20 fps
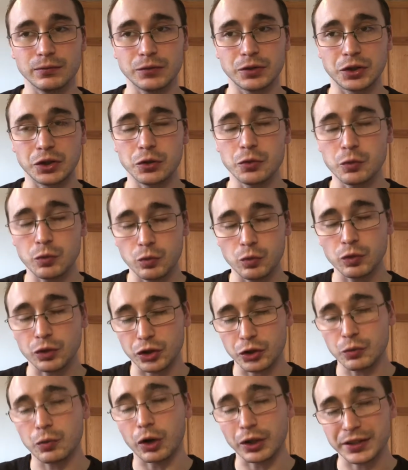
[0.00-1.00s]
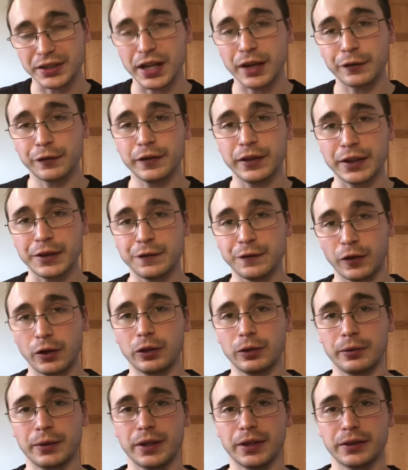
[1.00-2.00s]
you you are definitely
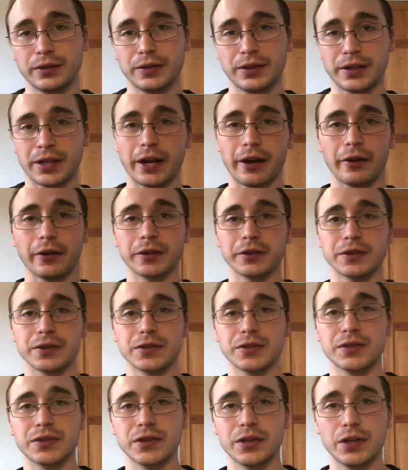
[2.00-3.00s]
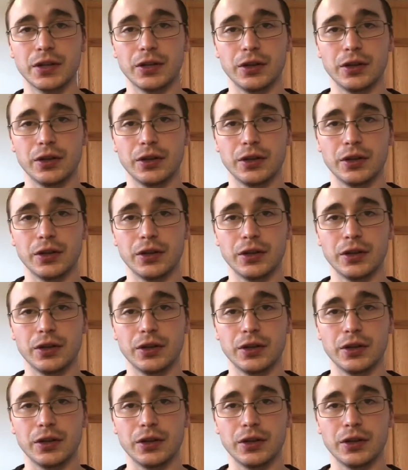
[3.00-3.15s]
following the characters